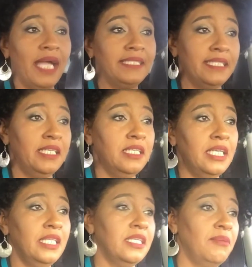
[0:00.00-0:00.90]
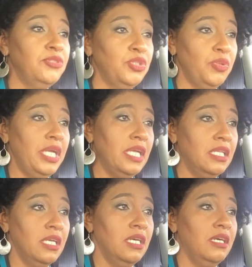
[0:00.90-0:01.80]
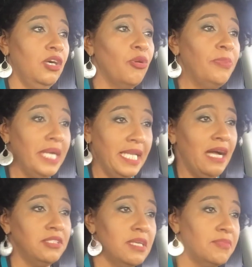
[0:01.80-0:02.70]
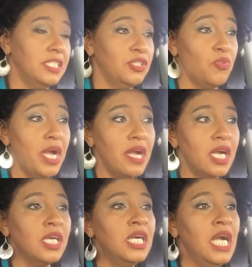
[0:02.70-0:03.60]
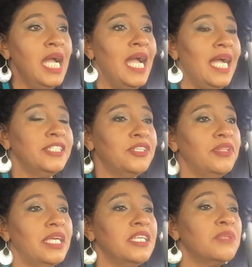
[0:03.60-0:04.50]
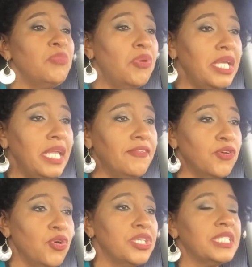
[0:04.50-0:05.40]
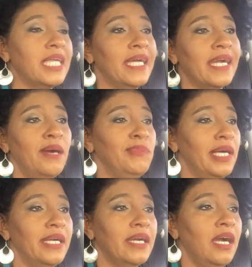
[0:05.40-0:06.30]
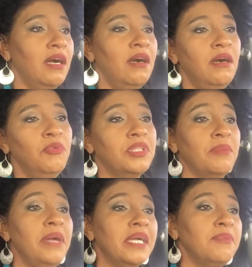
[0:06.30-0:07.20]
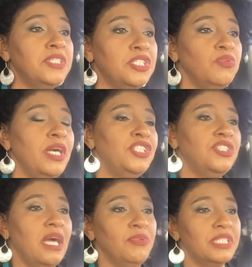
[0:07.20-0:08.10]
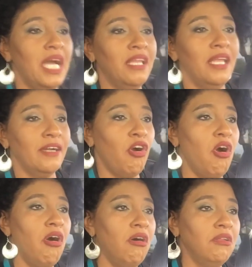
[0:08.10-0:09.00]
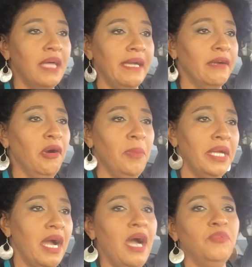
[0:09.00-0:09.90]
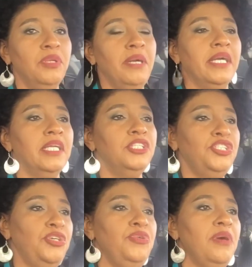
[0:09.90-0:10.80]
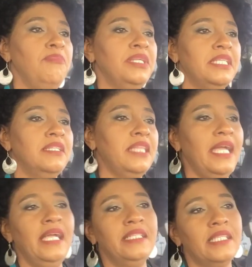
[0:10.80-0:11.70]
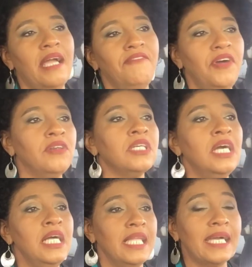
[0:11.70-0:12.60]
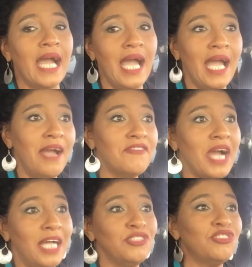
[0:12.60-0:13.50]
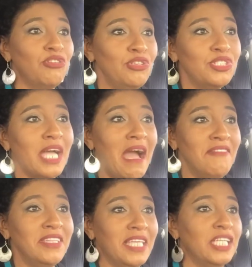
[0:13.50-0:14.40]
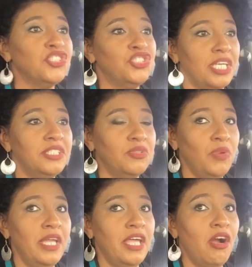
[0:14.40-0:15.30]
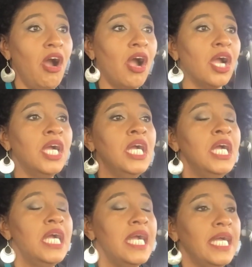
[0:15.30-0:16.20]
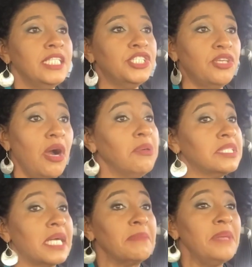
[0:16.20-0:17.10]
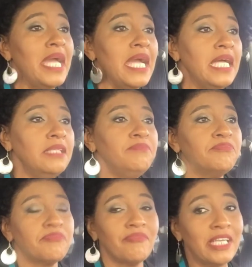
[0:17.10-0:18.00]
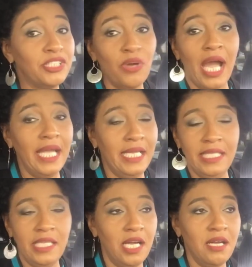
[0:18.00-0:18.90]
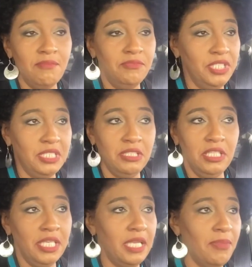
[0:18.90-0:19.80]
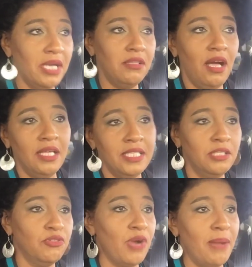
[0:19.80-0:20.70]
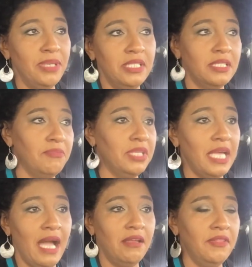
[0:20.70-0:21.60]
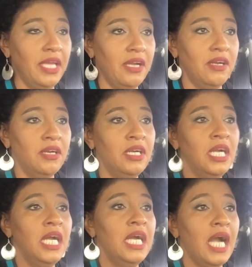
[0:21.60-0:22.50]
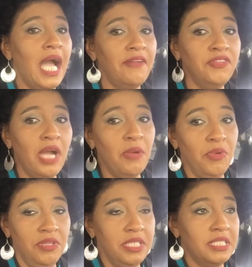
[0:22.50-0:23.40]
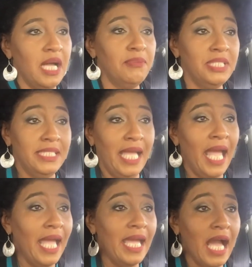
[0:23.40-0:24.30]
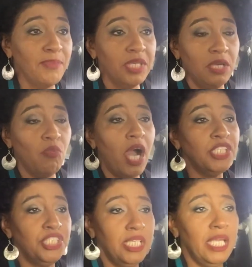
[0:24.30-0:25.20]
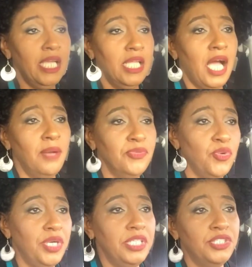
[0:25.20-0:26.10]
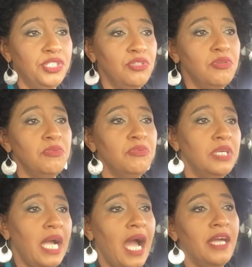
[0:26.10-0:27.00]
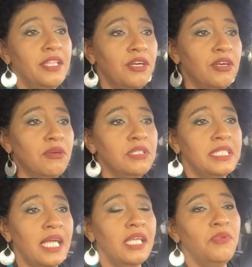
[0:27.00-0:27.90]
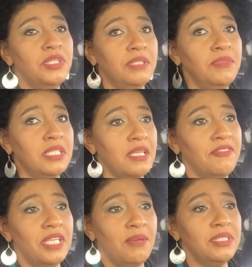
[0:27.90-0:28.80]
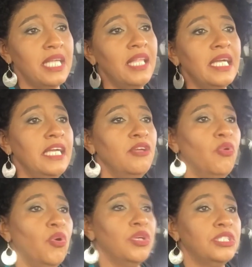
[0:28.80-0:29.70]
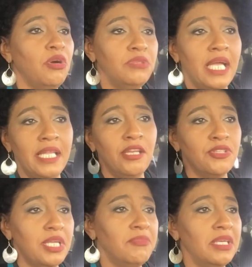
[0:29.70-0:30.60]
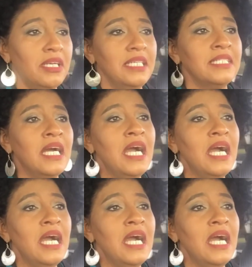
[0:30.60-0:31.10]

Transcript: didn't end up doing or picking out something to wear. And so then this morning, of course, like I'm like, uh, with the makeup situation, I was kind of like all like, oh my God, what am I gonna do? I'm missing things. And I felt like I've gotten so used to having things just the way they are. And so I was like, man. So I ended up just looking at my closet, grabbing something out of there. After I wear this top today, I'm gonna wash it and I'm going to either sell it with some stuff that I'm selling or donate it or something because